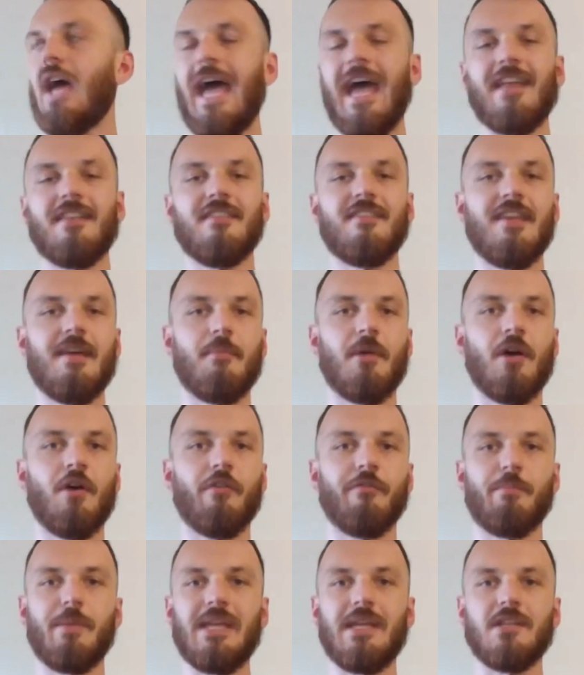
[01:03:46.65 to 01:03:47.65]
Hans Zimmer
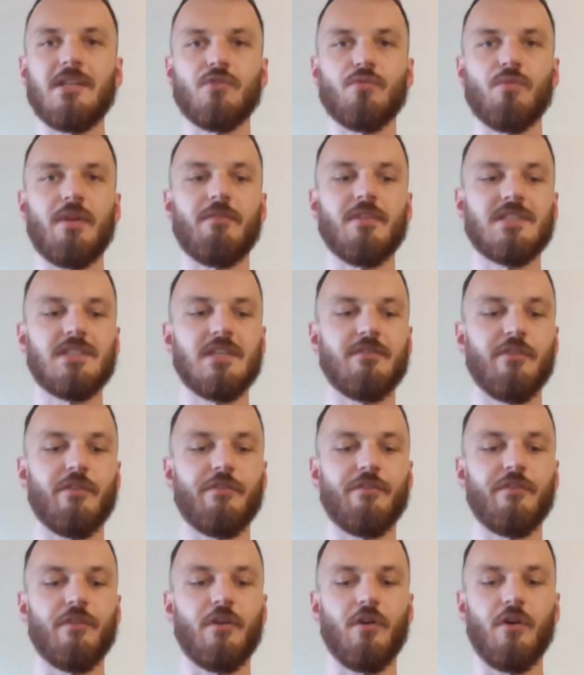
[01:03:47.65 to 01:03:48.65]
of being derivative
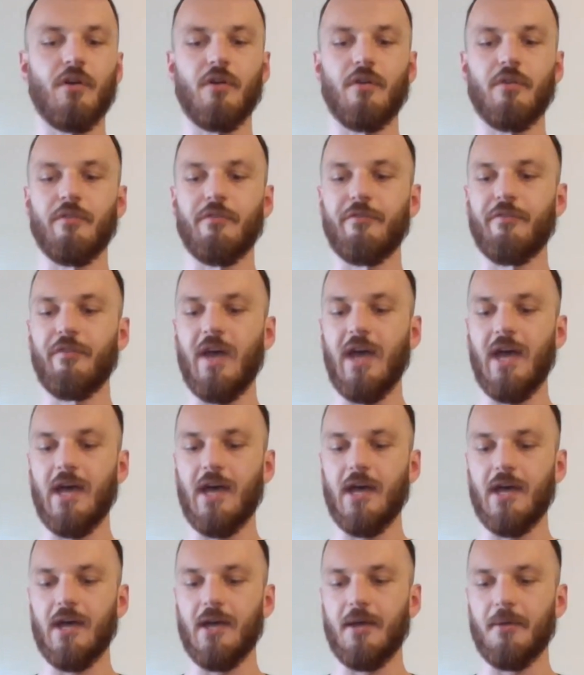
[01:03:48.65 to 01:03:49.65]
of of
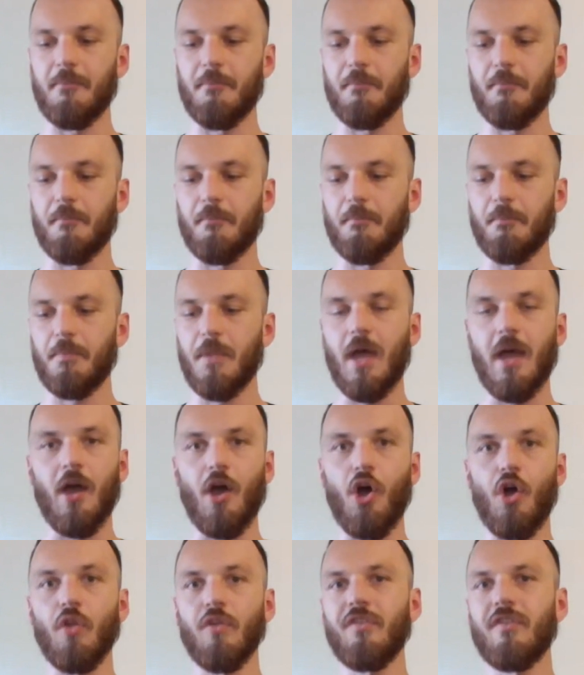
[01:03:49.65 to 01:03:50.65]
um, uh,
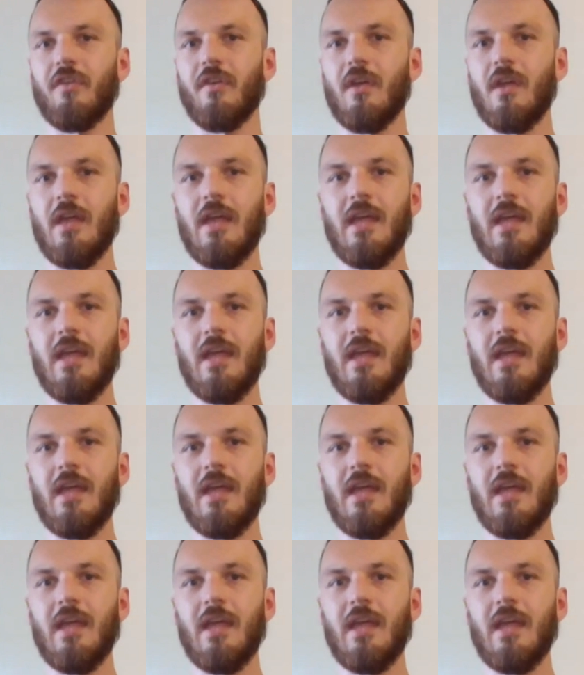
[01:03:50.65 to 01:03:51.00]
Holst,